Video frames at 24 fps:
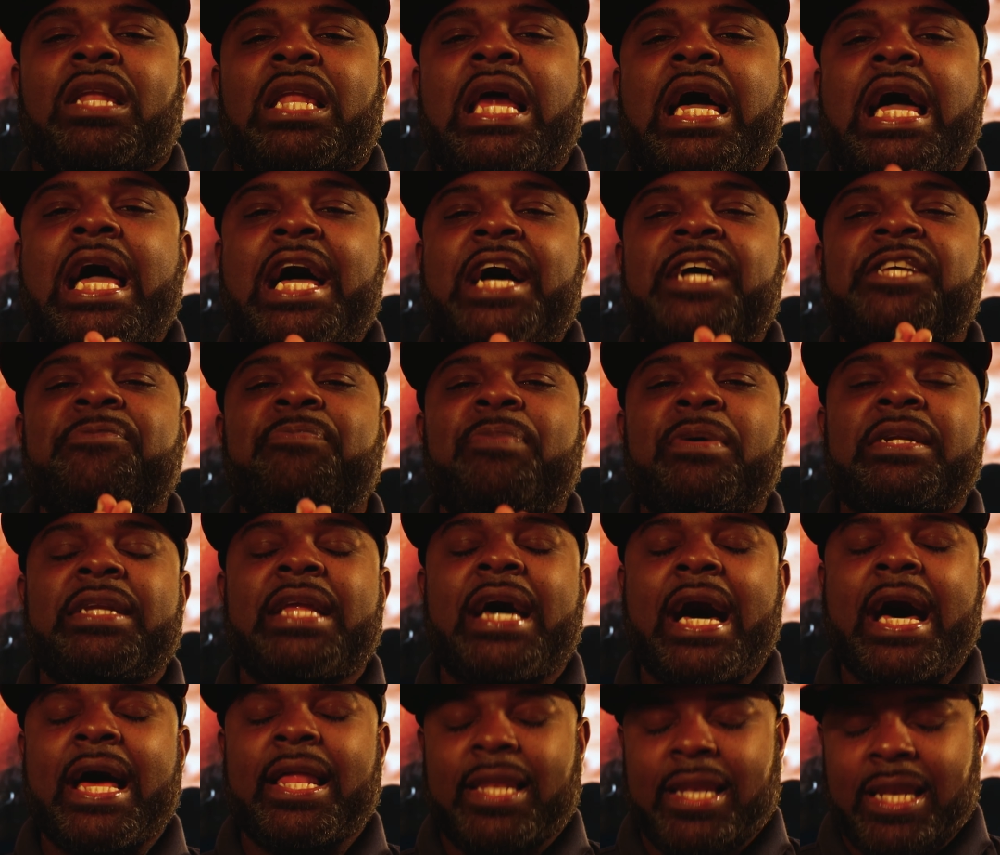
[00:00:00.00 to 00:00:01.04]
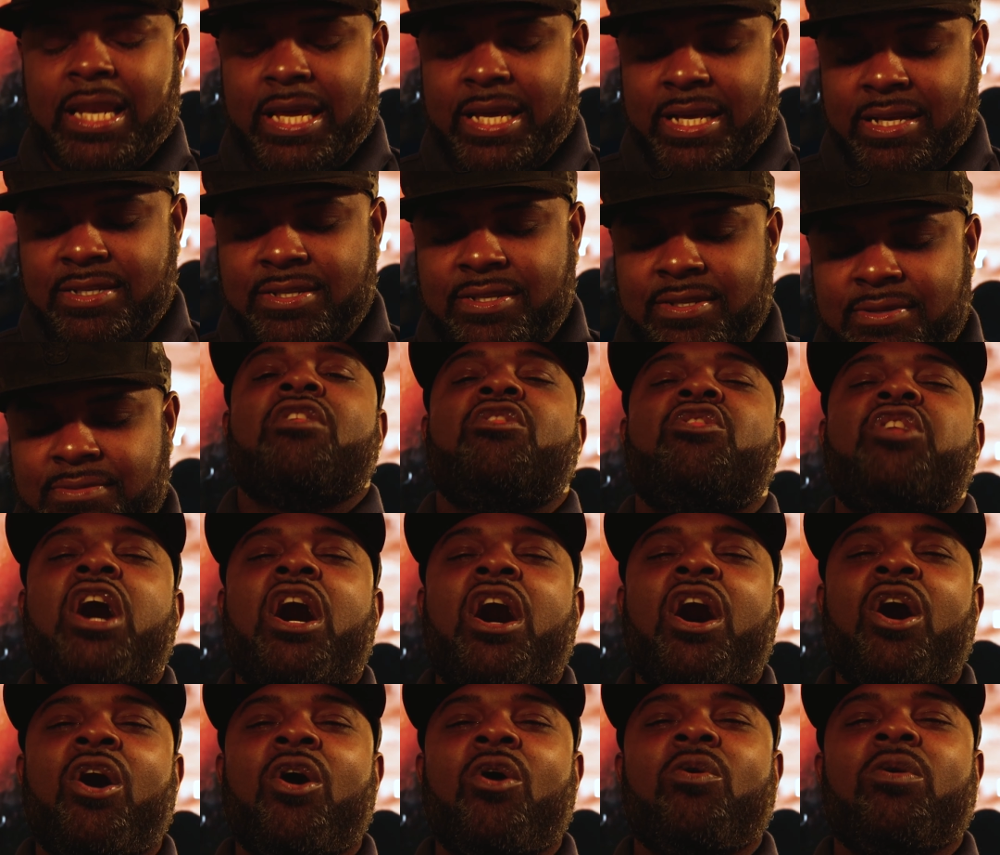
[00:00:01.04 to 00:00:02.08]
Last but not least, the
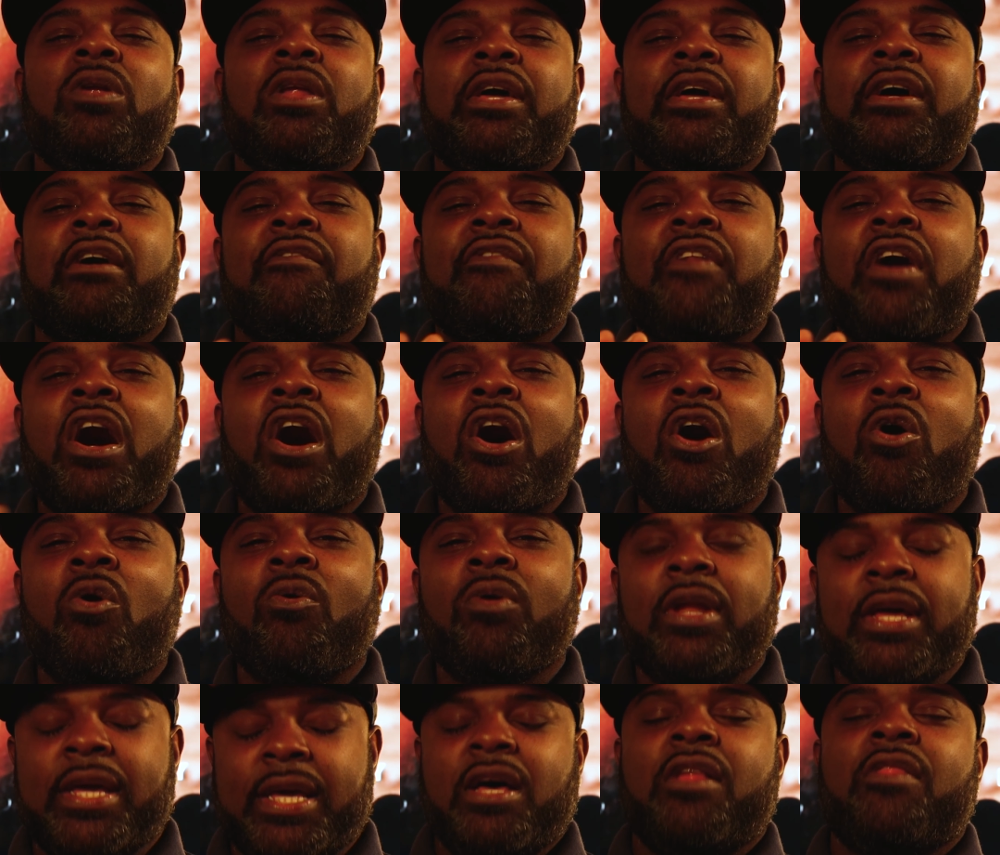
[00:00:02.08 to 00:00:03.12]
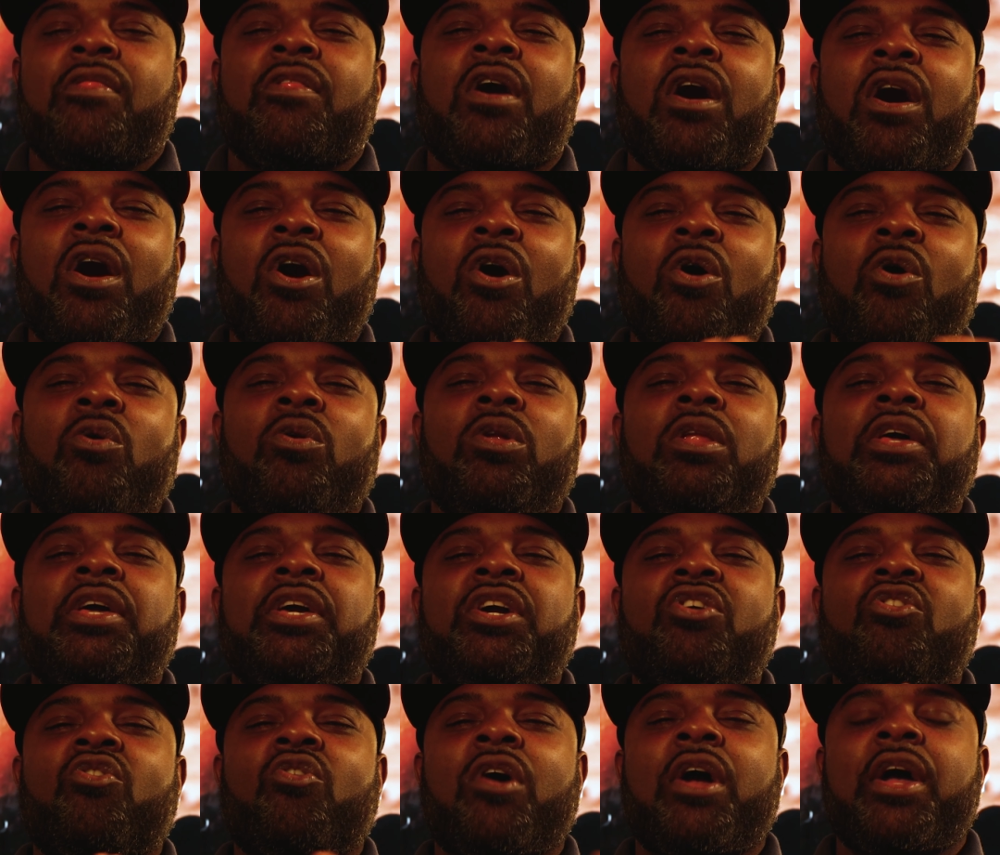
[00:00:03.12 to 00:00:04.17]
holy of the holy, the holy
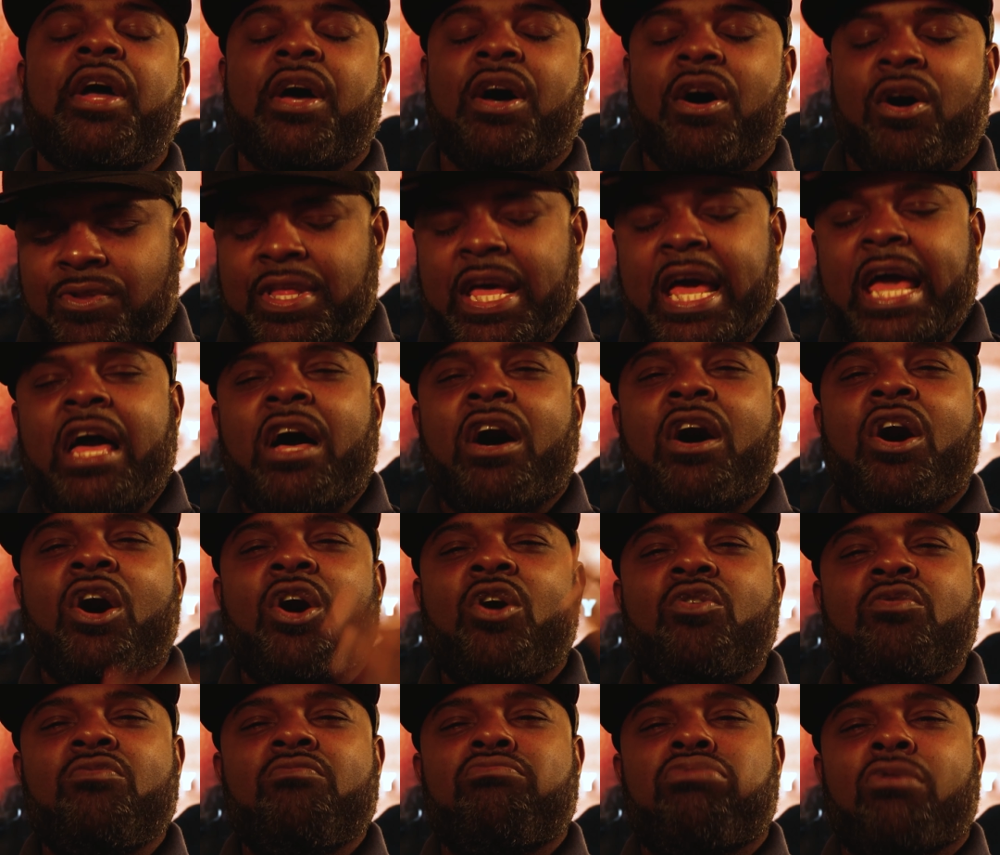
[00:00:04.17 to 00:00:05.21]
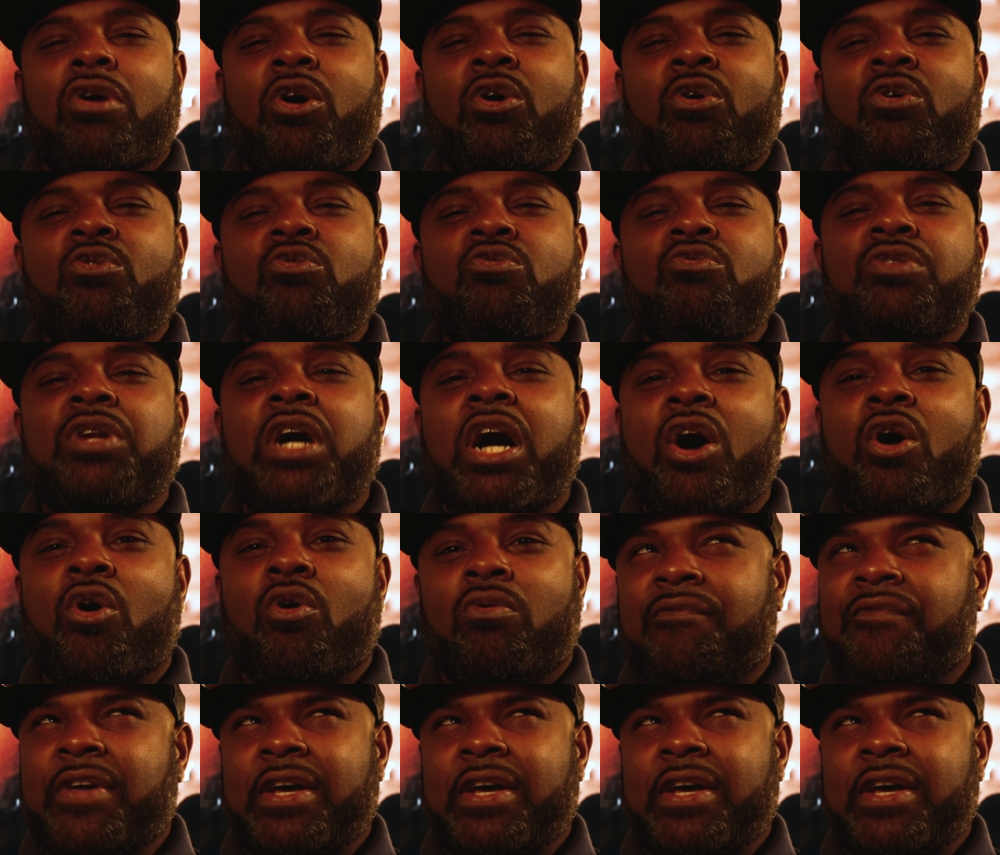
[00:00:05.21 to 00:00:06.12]
grail, the El Umbro Uno.